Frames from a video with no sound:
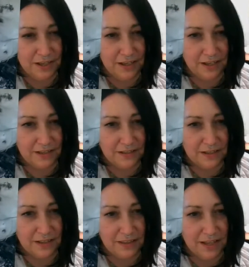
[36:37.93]
And
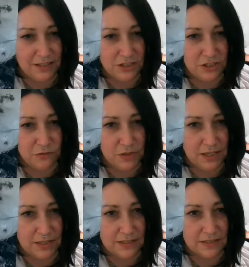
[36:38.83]
last year we
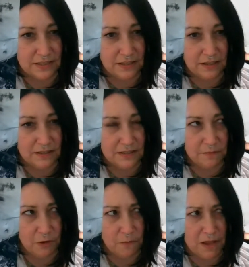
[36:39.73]
had
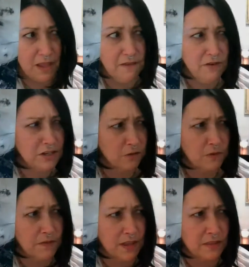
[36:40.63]
some grow back. Every year
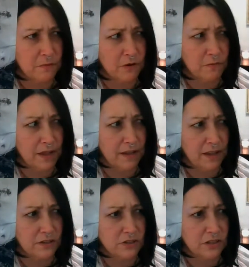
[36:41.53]
we've had them grow back,
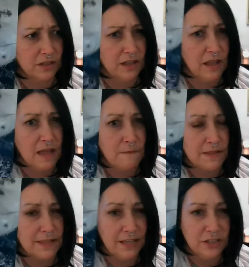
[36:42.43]
actually.
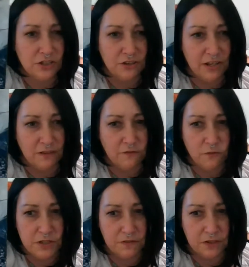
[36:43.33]
But last year I had
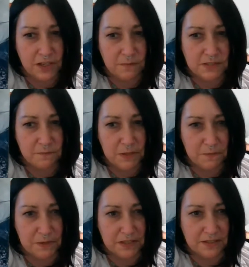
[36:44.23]
4 different kinds of
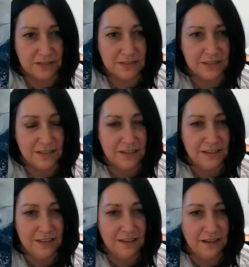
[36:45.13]
pumpkins
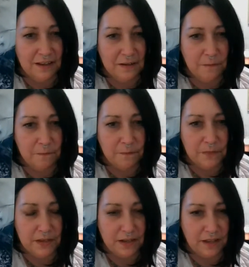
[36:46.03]

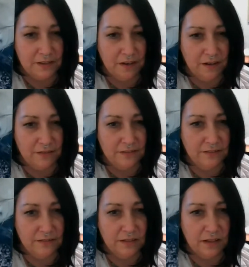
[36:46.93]
that I had gotten,